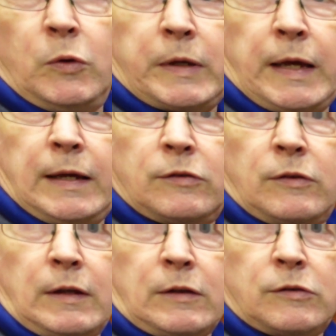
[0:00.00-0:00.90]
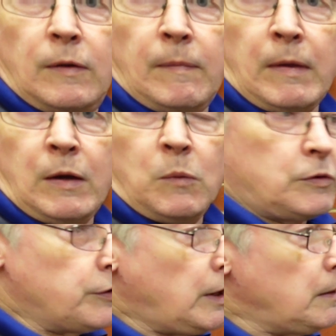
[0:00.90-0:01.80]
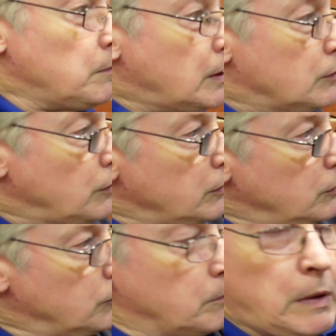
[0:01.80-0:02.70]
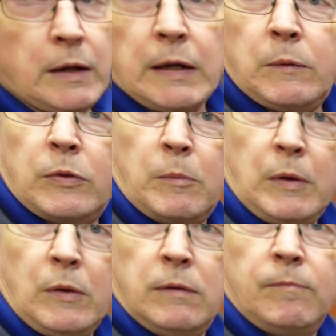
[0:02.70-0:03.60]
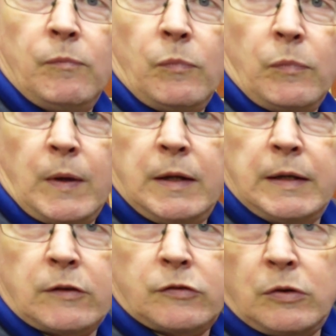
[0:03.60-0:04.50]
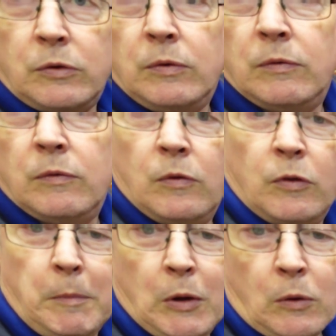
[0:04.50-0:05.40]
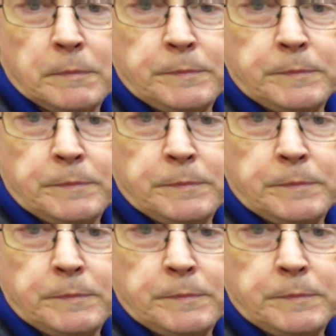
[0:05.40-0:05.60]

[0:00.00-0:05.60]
cans and things. Once again, because I use them mainly with the mill, they're next to the mill.